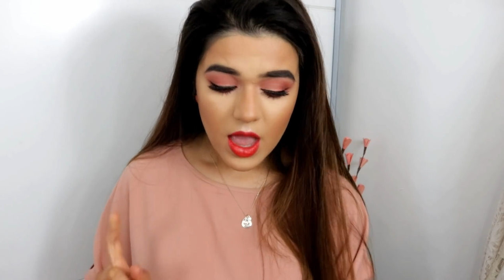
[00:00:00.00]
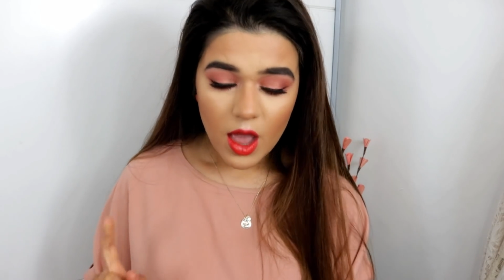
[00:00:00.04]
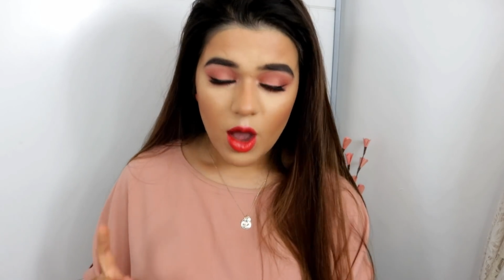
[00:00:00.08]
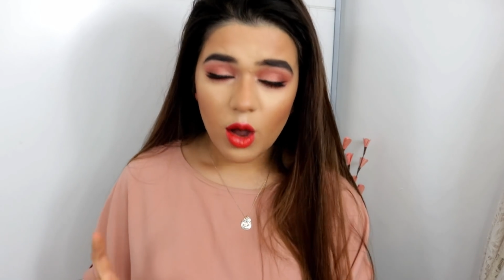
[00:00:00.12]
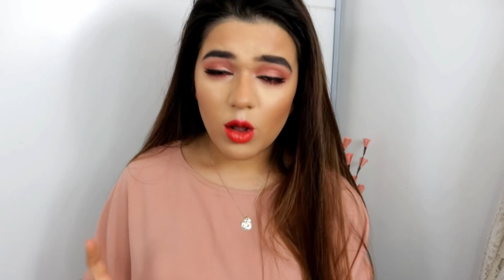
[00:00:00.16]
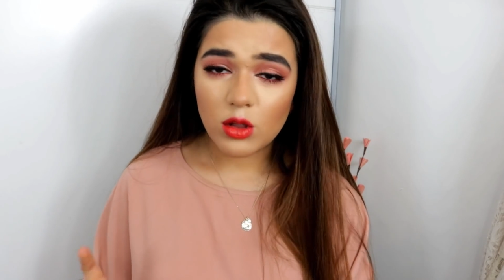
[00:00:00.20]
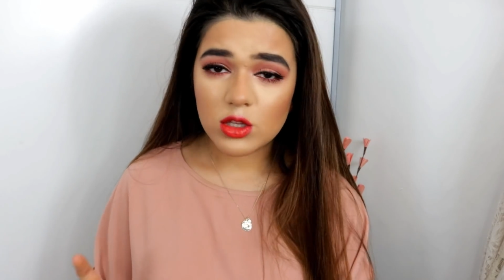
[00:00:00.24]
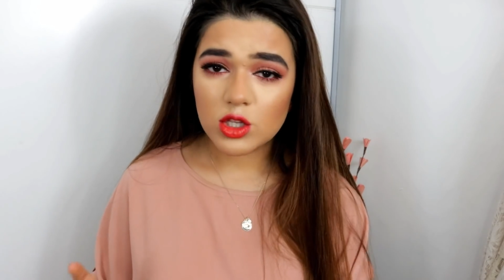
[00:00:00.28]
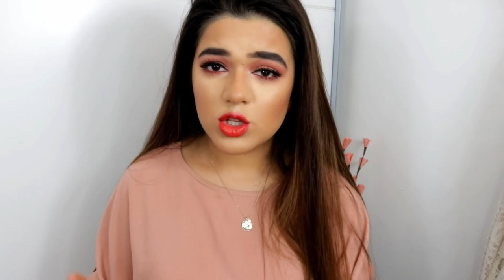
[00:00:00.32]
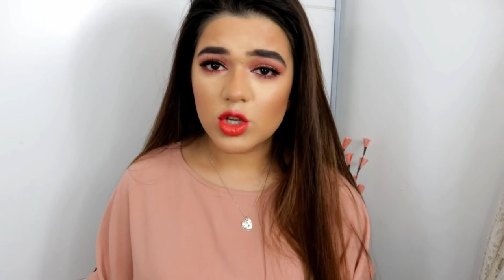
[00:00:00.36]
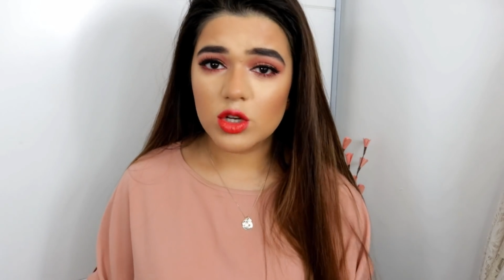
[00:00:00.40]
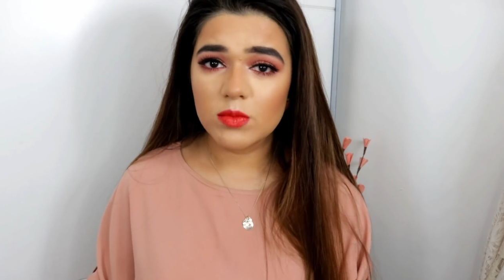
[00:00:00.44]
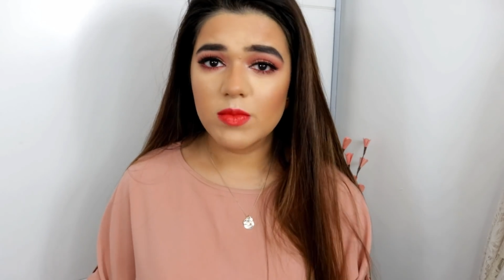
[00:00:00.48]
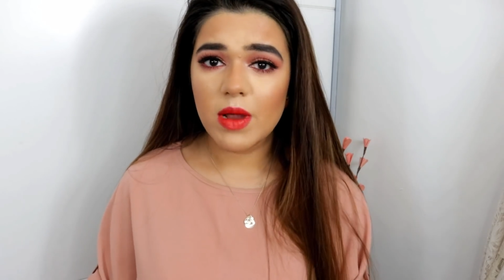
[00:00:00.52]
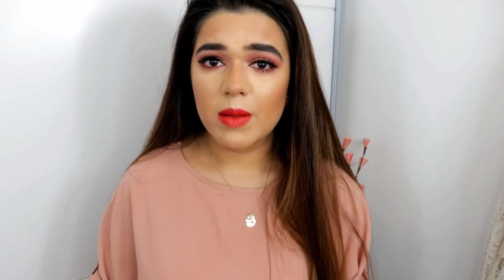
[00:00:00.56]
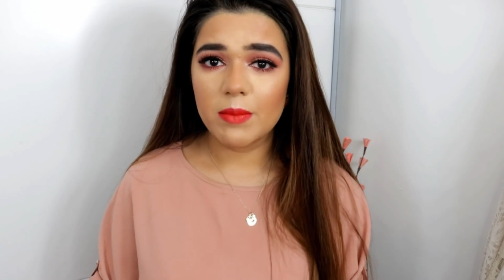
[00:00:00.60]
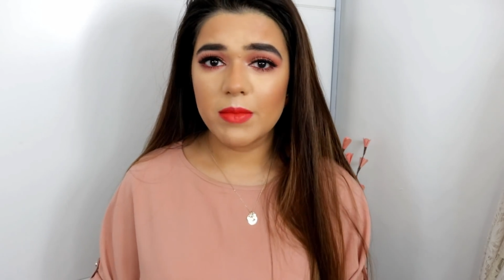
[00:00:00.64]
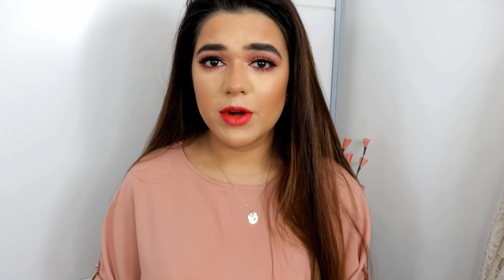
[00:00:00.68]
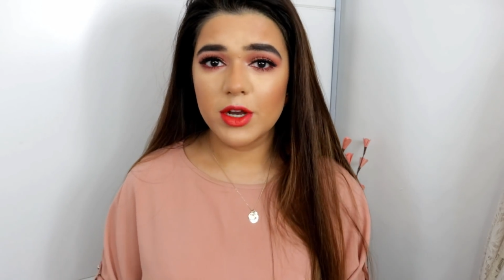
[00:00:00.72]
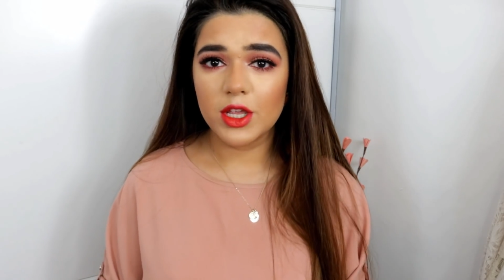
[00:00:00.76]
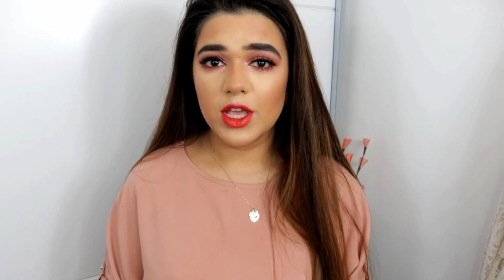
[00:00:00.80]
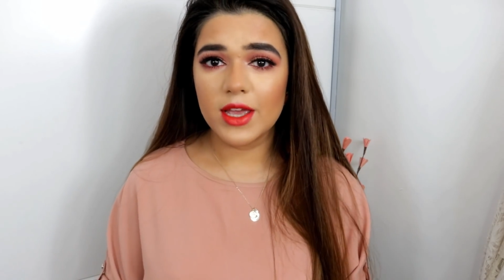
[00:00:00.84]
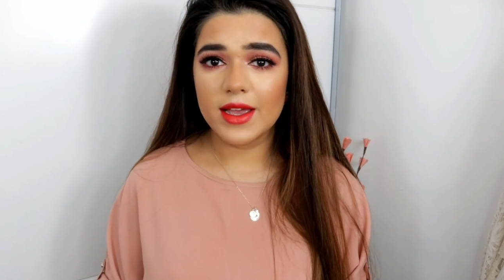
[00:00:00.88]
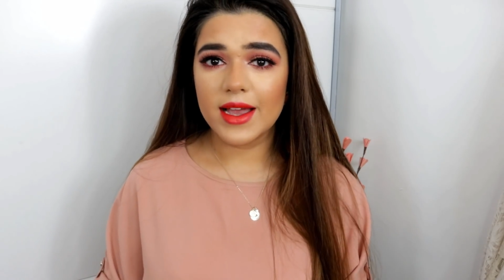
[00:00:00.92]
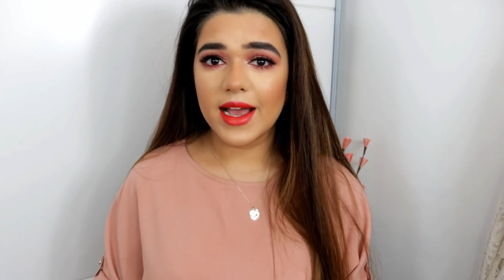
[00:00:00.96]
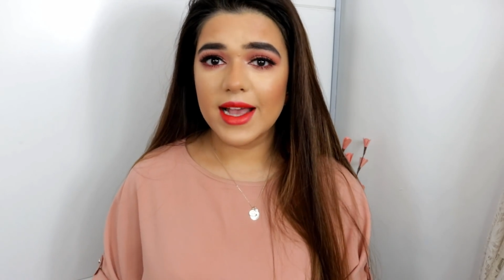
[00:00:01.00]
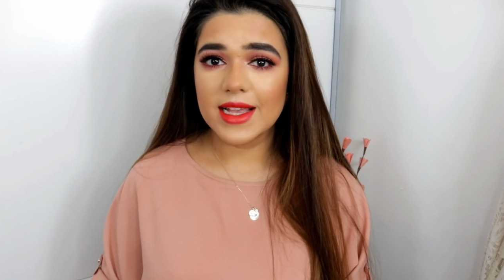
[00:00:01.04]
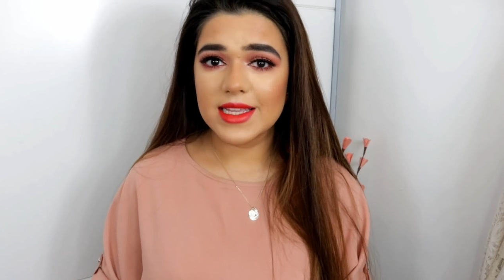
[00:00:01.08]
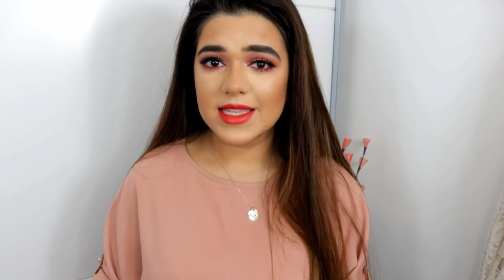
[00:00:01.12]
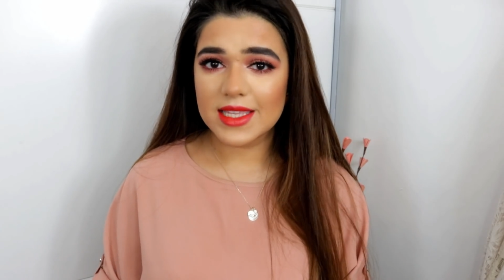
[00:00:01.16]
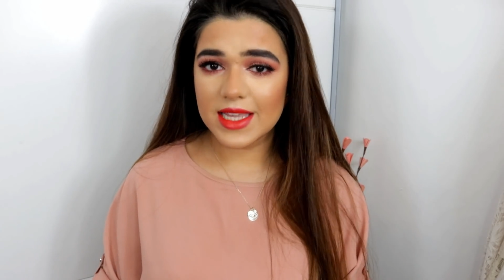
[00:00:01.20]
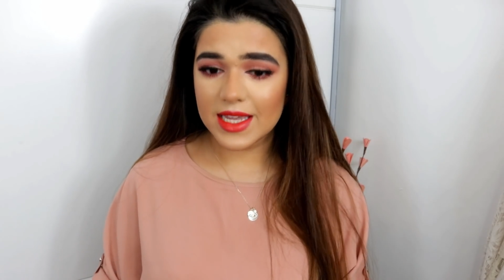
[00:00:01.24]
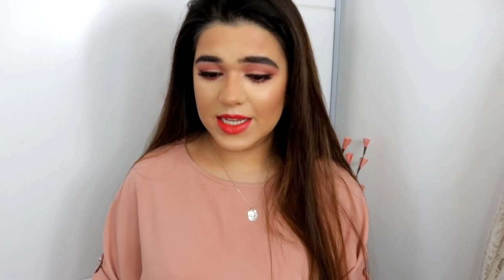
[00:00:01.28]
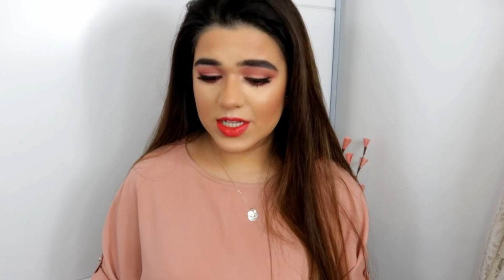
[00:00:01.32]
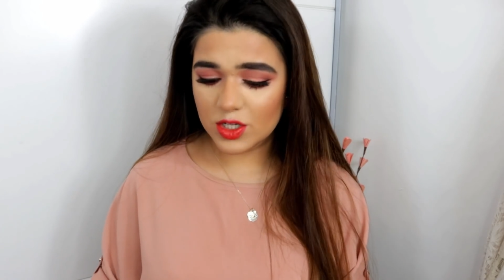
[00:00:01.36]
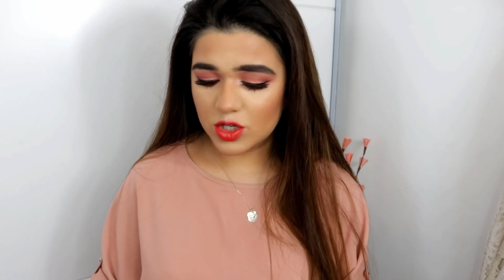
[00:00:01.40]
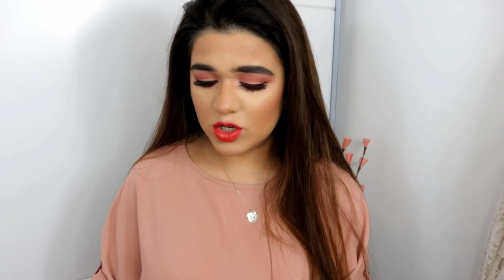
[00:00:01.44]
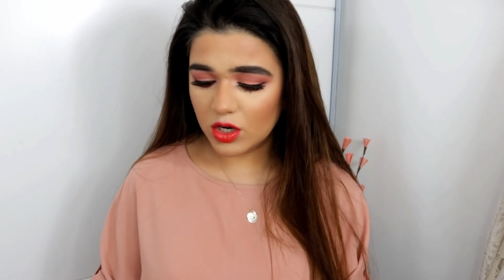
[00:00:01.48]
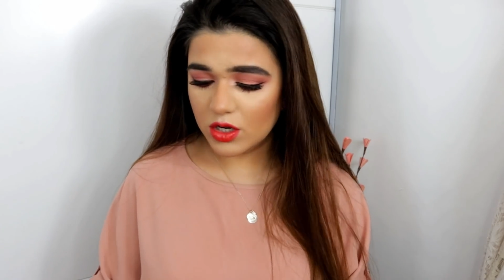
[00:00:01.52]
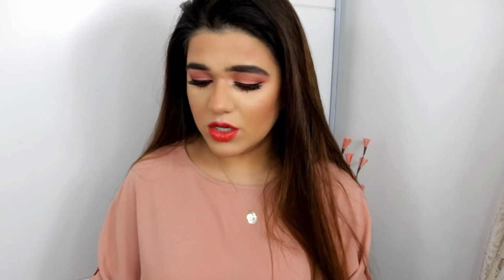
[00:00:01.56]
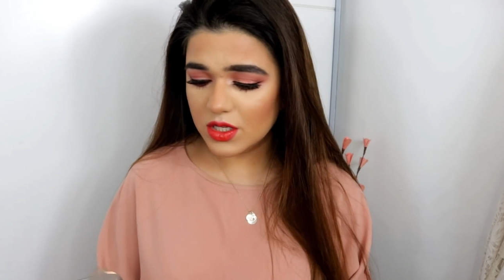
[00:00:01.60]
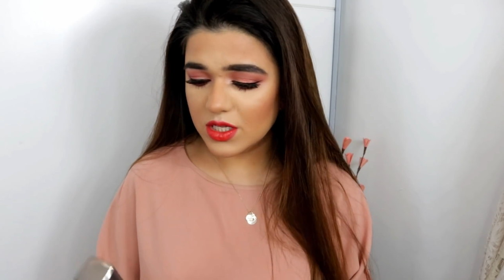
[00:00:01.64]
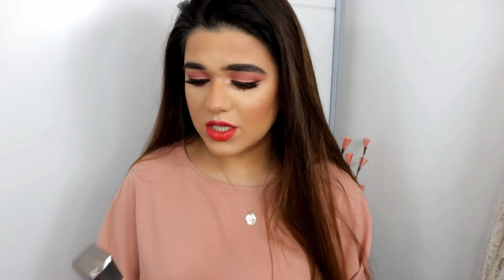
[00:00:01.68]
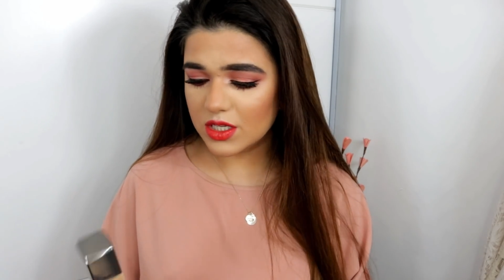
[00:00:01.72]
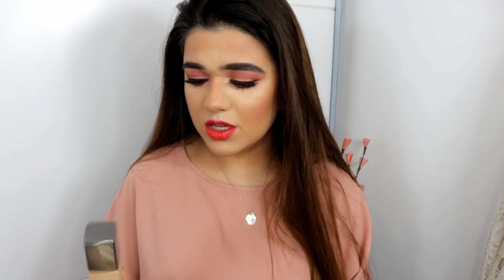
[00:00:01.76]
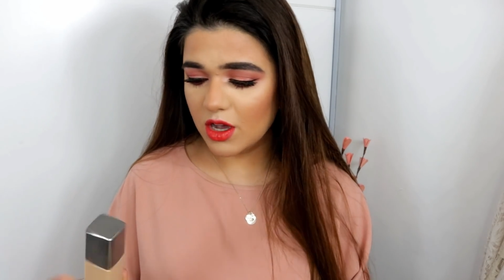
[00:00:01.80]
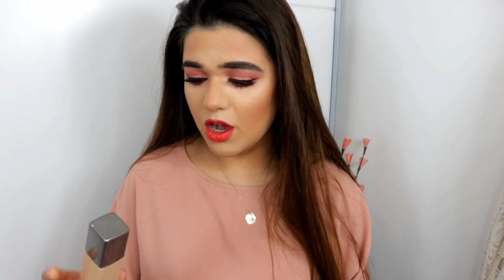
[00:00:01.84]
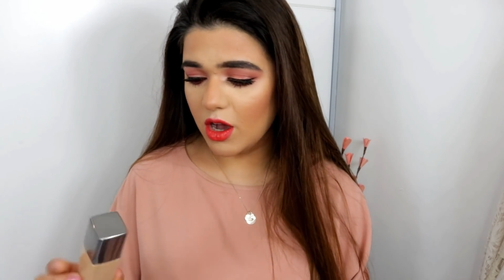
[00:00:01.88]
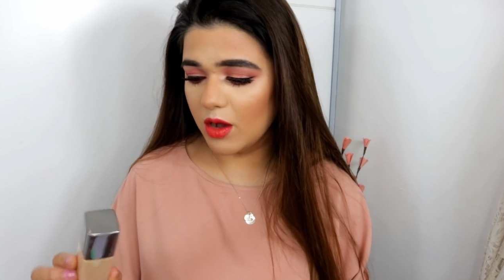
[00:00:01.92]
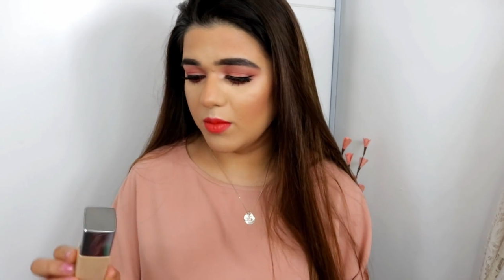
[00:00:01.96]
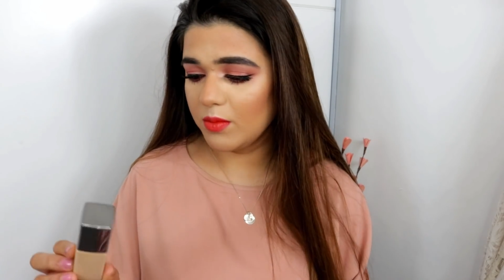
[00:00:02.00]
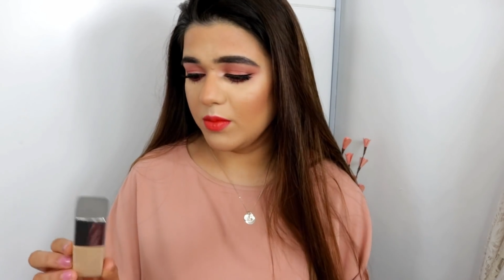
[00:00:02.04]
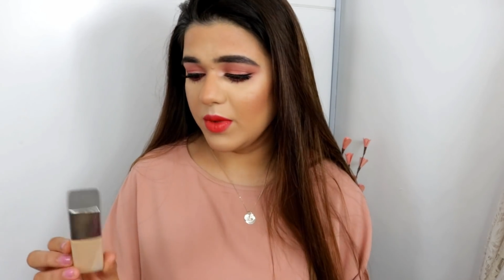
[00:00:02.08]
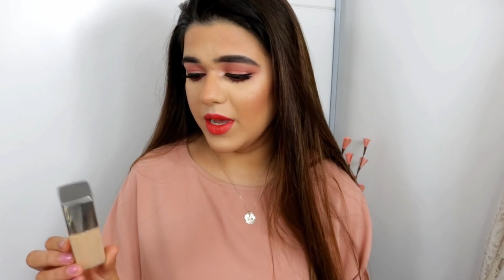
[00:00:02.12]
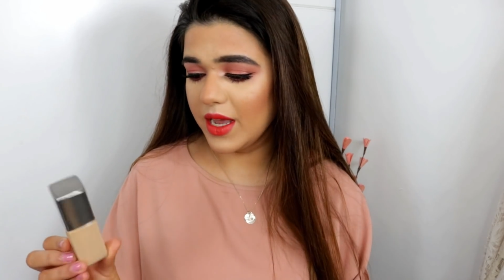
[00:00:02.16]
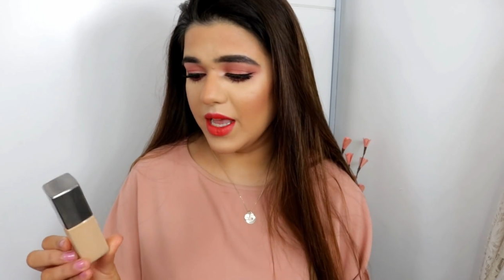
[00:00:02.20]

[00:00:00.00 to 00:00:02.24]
Also remember, you guys, it does come